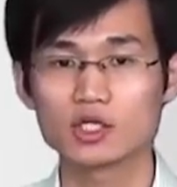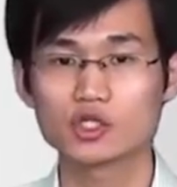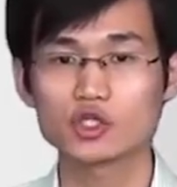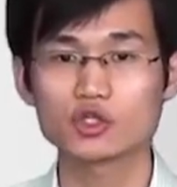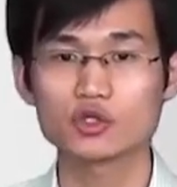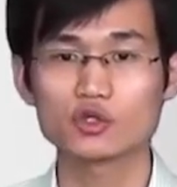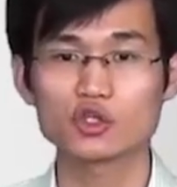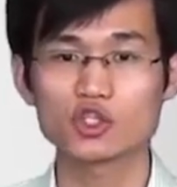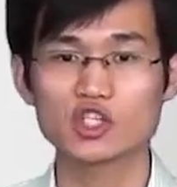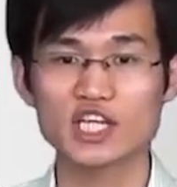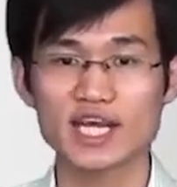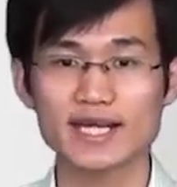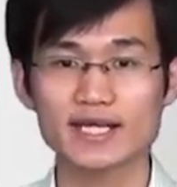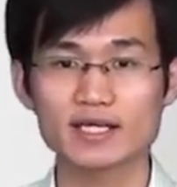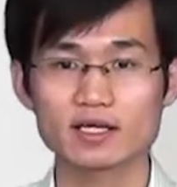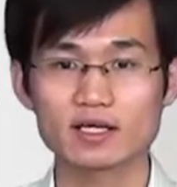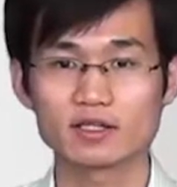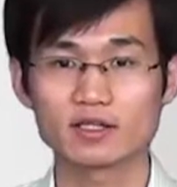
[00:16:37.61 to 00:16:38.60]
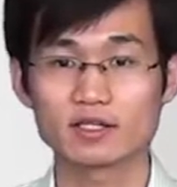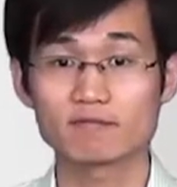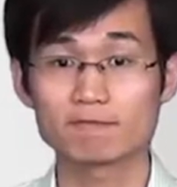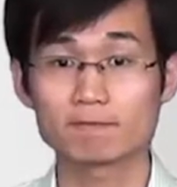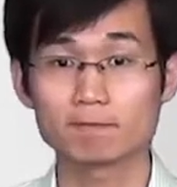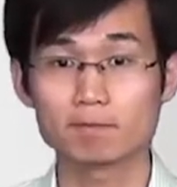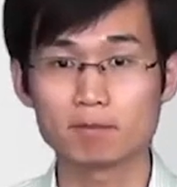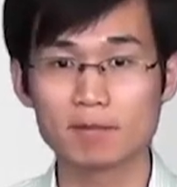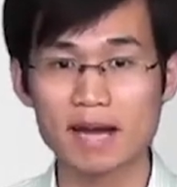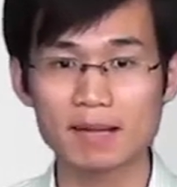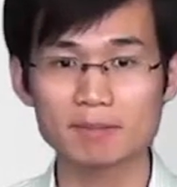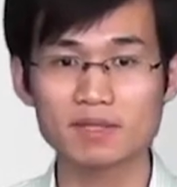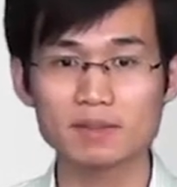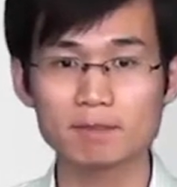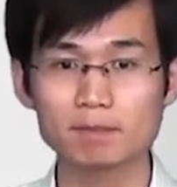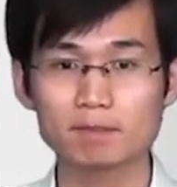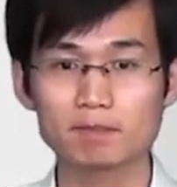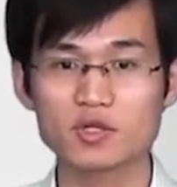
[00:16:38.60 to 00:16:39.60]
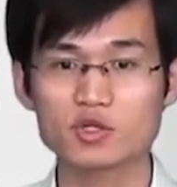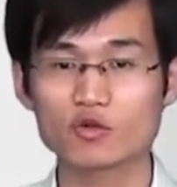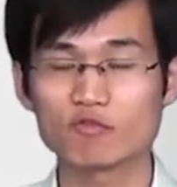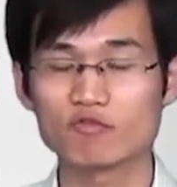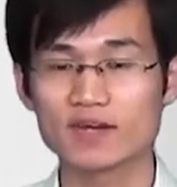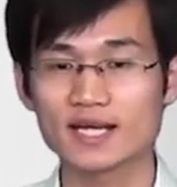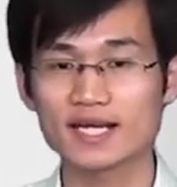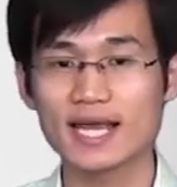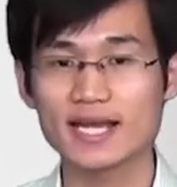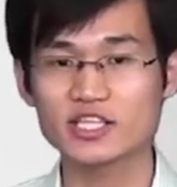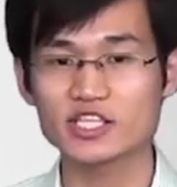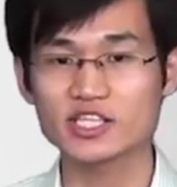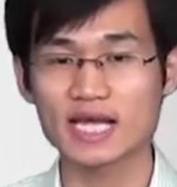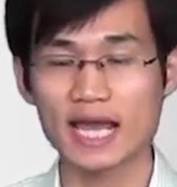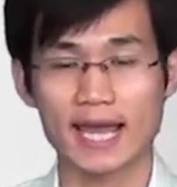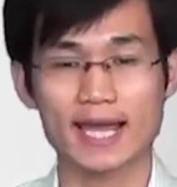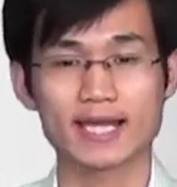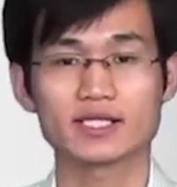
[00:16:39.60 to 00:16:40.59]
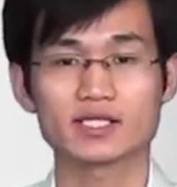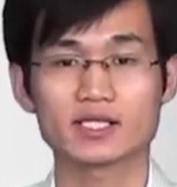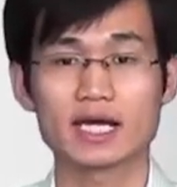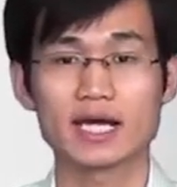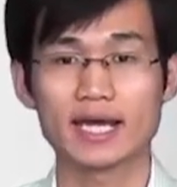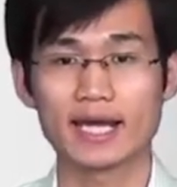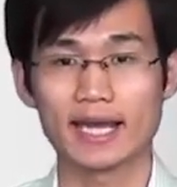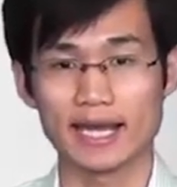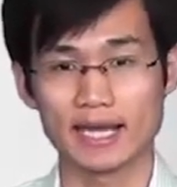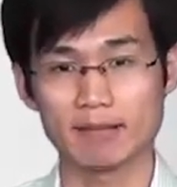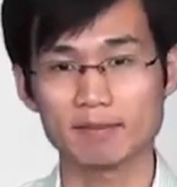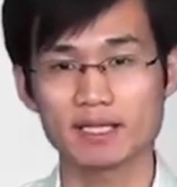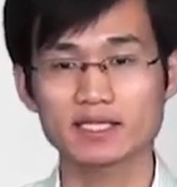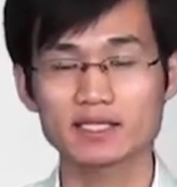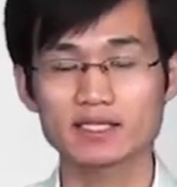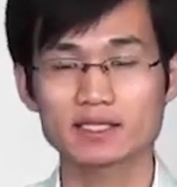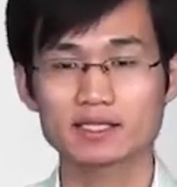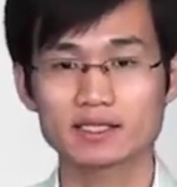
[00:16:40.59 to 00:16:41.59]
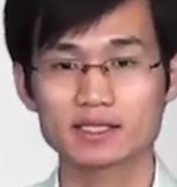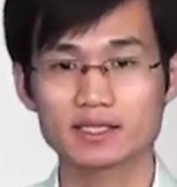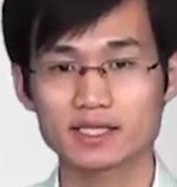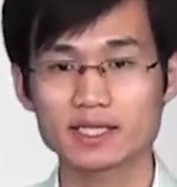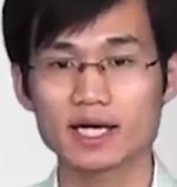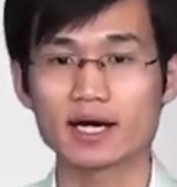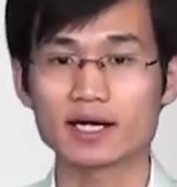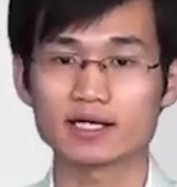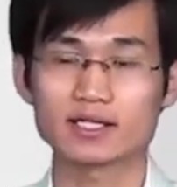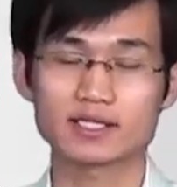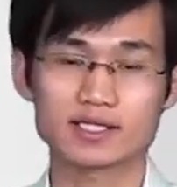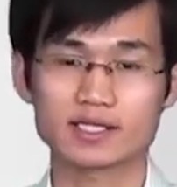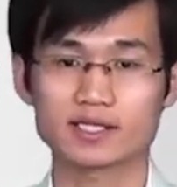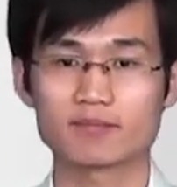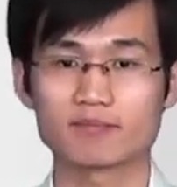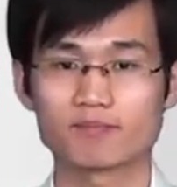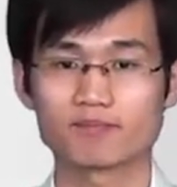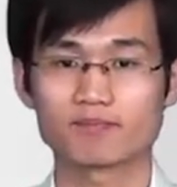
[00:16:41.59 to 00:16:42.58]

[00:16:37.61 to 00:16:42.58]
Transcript: to check the mapping between VLANs and MSTIs.